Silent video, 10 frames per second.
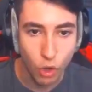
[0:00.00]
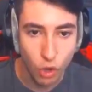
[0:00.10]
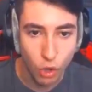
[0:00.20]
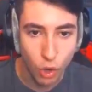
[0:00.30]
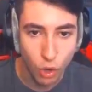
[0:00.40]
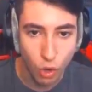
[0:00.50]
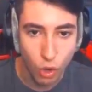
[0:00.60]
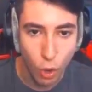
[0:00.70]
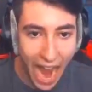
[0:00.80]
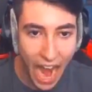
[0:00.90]
go, go, go, go, go,
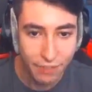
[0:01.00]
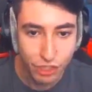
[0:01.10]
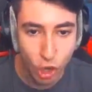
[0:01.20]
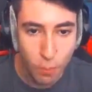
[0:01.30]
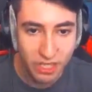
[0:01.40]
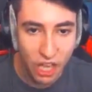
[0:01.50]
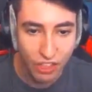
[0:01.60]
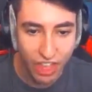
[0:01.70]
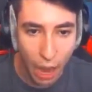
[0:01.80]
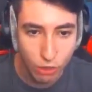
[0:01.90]
go. I have sharpness
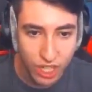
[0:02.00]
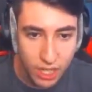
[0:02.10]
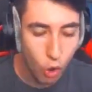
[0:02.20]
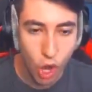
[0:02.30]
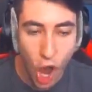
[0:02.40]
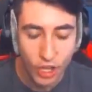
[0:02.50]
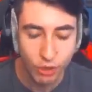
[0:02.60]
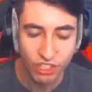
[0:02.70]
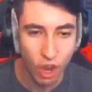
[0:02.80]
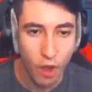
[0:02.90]
1,000 or
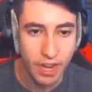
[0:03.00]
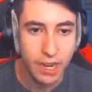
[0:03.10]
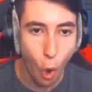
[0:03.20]
100, sorry.